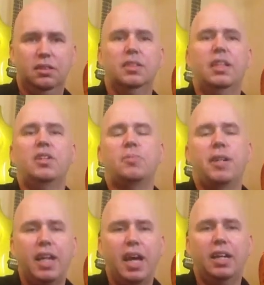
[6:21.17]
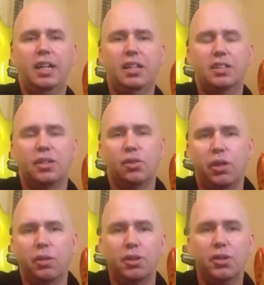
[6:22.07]
there's my neck in the single
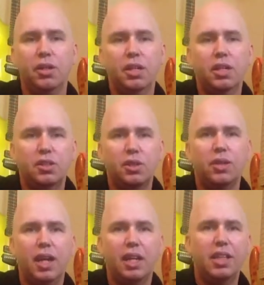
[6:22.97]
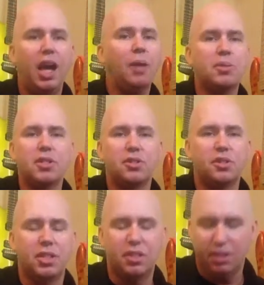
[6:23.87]
coil mode. So uh, the options are
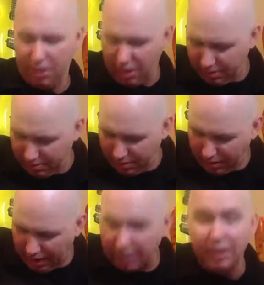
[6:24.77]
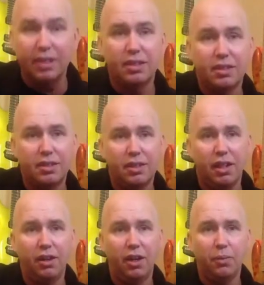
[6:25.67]
just uh, endless
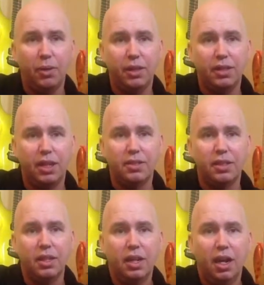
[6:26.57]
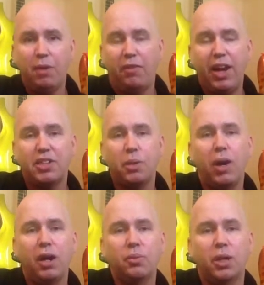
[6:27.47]
uh, what it does. Um, I've actually
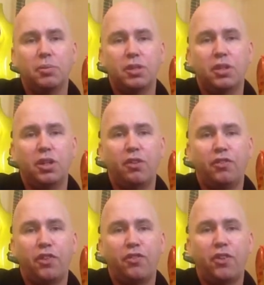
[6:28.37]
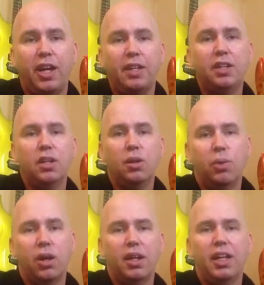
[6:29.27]
wired one up so you know for a friend
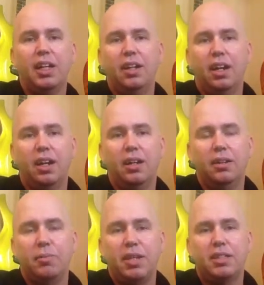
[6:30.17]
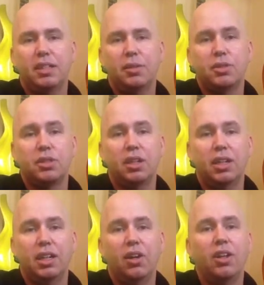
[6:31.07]
where it uh, basically was,
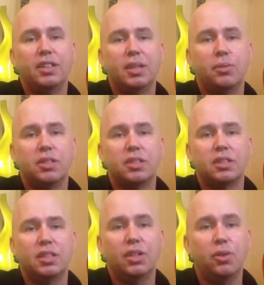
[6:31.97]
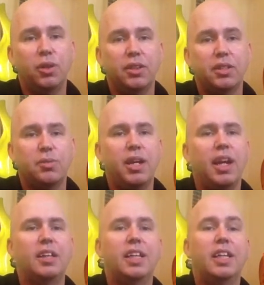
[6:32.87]
and all it did was single coil this way
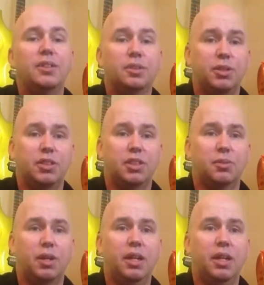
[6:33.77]
and kill switch this way.